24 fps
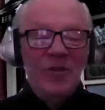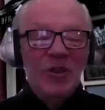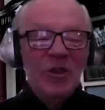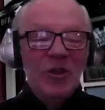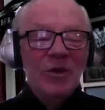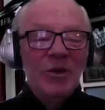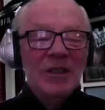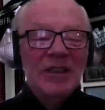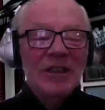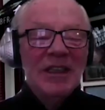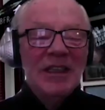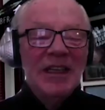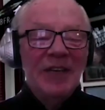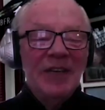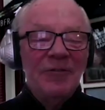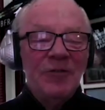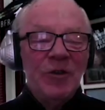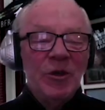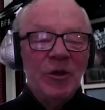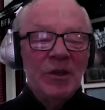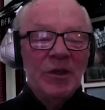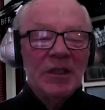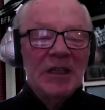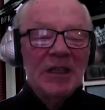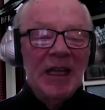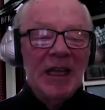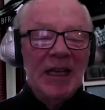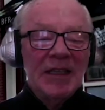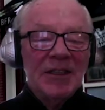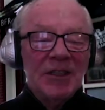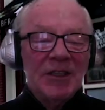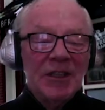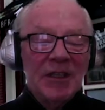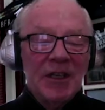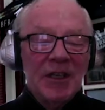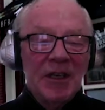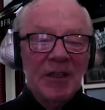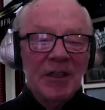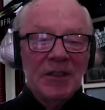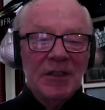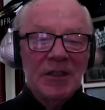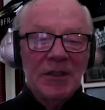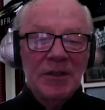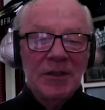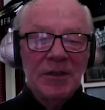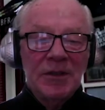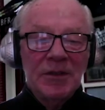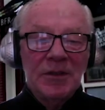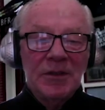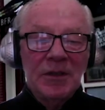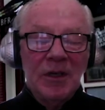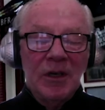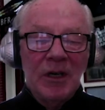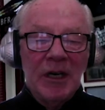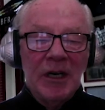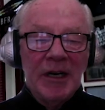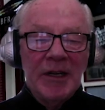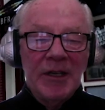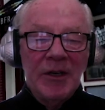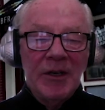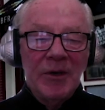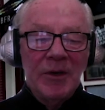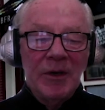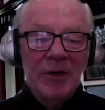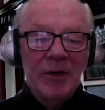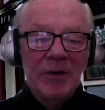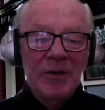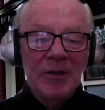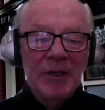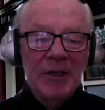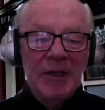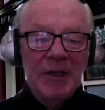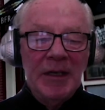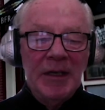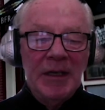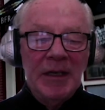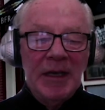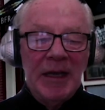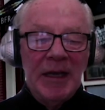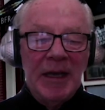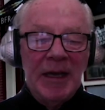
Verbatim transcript: would, if you would like to go to audio only,